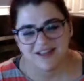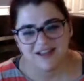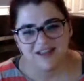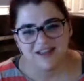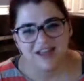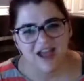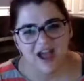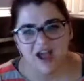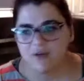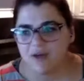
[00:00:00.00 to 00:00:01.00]

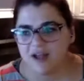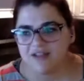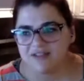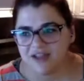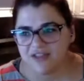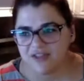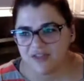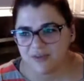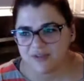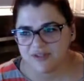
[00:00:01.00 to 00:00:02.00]
Yeah, I thought that
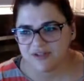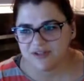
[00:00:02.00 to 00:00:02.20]
was a little,